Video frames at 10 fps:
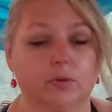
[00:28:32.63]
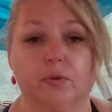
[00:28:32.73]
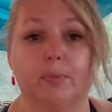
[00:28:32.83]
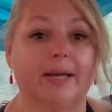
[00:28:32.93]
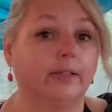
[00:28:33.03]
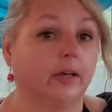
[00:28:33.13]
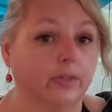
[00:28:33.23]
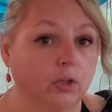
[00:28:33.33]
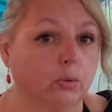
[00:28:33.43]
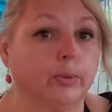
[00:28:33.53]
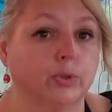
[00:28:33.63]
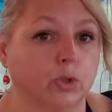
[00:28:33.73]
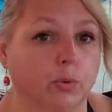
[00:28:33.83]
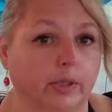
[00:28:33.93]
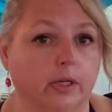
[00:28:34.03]
So if you buy nothing, you lose
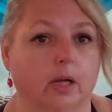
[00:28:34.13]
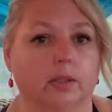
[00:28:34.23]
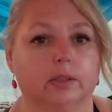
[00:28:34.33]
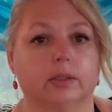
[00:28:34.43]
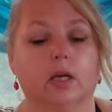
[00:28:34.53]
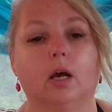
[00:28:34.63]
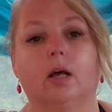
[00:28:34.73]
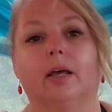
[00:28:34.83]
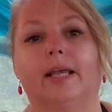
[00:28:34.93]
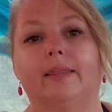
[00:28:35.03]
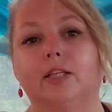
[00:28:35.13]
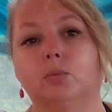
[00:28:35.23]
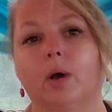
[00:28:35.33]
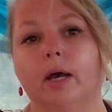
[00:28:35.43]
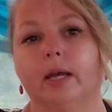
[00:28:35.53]
the $20. And
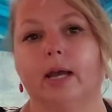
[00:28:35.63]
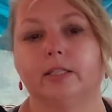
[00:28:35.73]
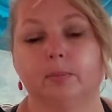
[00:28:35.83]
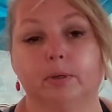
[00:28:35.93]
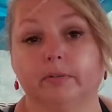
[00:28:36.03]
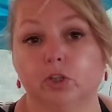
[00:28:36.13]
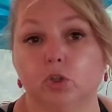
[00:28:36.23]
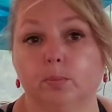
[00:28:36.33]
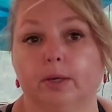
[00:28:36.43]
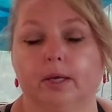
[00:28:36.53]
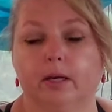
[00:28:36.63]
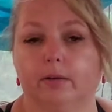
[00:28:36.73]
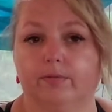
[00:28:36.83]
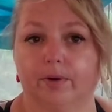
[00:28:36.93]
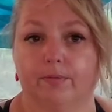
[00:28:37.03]
that's why I typically do pick
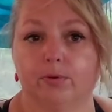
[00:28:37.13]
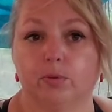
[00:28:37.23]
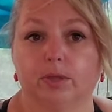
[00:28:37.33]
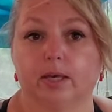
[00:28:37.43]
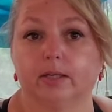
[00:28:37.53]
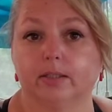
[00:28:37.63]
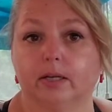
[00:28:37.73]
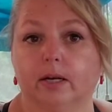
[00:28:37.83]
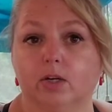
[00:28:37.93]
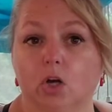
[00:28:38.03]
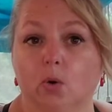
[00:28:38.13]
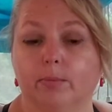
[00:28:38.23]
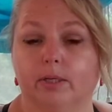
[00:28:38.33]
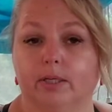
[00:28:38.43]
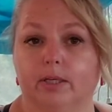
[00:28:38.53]
a few things that I know
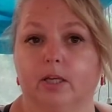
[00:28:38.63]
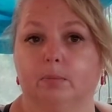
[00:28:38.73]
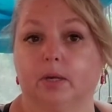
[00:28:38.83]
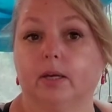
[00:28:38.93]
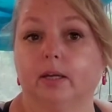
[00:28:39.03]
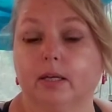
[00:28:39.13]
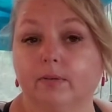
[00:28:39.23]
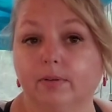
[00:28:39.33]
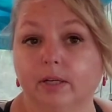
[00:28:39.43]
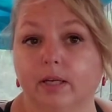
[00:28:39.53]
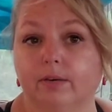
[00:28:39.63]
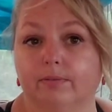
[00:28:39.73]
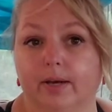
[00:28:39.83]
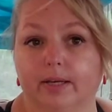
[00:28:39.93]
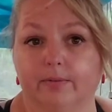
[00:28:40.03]
I'm going to keep, even
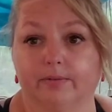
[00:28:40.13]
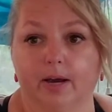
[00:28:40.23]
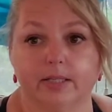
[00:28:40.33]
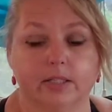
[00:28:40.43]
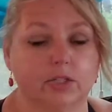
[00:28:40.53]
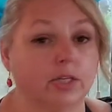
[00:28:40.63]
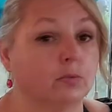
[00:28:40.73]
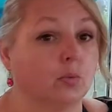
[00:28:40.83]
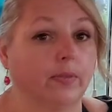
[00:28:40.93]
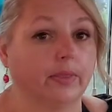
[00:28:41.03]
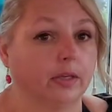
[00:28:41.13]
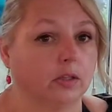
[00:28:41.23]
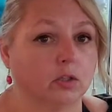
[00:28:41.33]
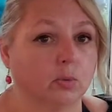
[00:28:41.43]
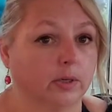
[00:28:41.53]
if I can find just one thing
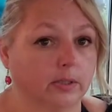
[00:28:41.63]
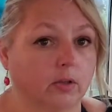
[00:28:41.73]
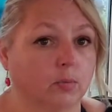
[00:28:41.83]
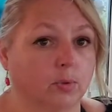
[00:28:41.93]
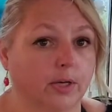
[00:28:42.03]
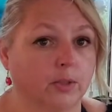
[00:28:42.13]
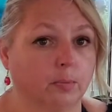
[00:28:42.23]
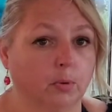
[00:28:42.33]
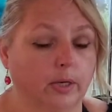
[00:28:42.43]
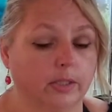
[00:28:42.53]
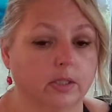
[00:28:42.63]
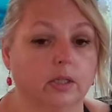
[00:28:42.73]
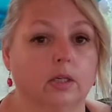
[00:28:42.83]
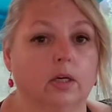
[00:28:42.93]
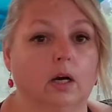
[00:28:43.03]
at the $20 price point,
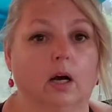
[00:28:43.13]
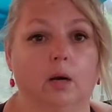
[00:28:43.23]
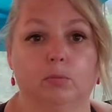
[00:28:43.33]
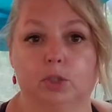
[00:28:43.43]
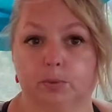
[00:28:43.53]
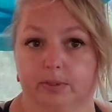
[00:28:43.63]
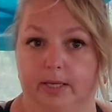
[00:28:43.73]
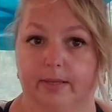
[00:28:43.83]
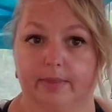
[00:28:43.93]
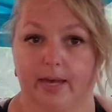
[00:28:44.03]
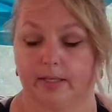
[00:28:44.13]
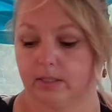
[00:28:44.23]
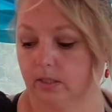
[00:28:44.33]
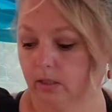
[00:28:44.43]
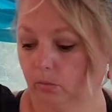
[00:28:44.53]
um, which was like
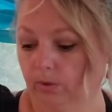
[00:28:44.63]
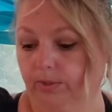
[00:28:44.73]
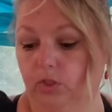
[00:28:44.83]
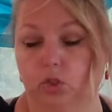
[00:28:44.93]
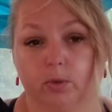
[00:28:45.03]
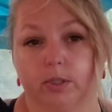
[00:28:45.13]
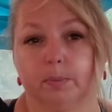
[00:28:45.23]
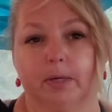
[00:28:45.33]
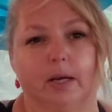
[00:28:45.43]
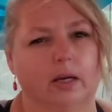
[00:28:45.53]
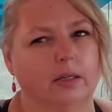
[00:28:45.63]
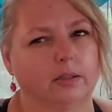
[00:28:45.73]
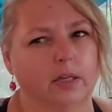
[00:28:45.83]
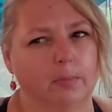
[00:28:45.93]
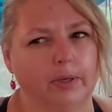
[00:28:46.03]
that. Well, these shorts, but I,
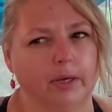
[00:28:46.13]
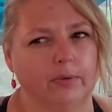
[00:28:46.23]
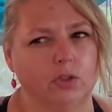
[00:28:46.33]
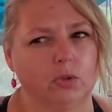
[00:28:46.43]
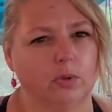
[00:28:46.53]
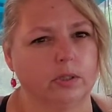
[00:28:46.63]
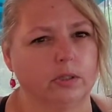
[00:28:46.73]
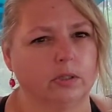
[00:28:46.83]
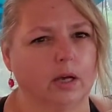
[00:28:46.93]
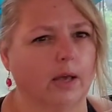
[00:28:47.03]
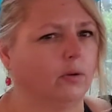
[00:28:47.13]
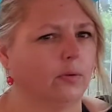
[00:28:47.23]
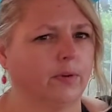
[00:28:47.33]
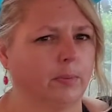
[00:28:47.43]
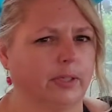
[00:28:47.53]
did I pick out these shorts? I don't
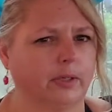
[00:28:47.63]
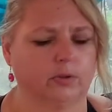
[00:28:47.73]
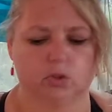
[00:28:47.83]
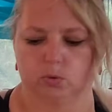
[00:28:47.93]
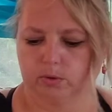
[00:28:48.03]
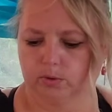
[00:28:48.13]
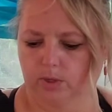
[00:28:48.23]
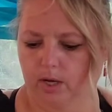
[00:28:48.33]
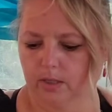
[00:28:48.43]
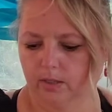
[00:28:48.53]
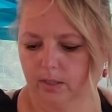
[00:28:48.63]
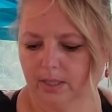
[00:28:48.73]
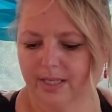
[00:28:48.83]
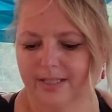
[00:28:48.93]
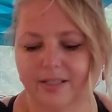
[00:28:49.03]
know if I picked out these shorts or not.
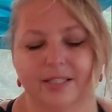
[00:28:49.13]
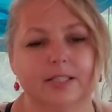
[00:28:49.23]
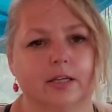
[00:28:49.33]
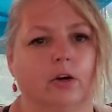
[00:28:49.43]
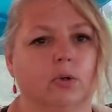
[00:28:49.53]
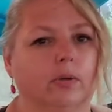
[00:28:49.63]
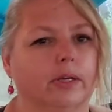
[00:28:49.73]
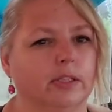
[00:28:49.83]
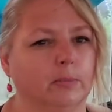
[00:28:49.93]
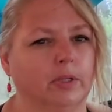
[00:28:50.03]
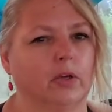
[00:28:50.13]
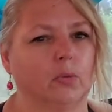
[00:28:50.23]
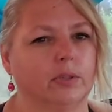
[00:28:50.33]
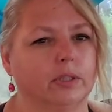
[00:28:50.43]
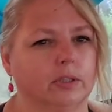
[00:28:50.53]
It doesn't tell you. Like in some of the
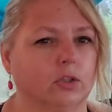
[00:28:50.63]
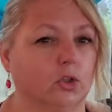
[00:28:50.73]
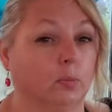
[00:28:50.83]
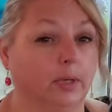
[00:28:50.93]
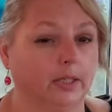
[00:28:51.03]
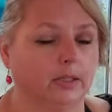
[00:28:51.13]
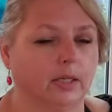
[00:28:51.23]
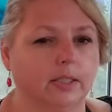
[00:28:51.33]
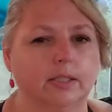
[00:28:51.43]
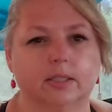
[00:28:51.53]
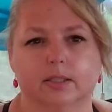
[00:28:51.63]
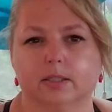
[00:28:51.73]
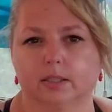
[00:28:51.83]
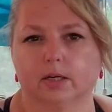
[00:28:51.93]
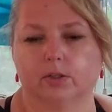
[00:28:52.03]
other ones, it says you picked this. It
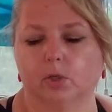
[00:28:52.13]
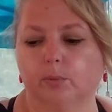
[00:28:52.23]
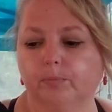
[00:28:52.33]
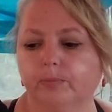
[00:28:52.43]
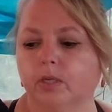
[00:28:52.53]
doesn't tell you.